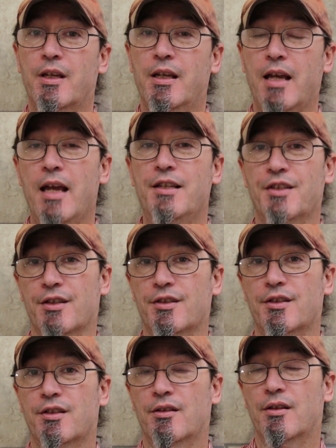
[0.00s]

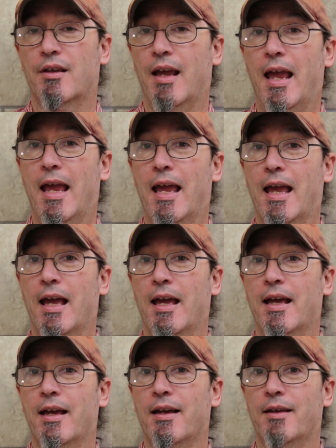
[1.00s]
cases
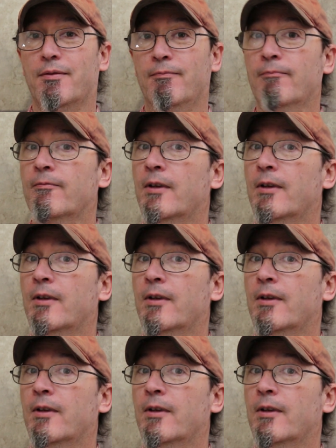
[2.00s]
and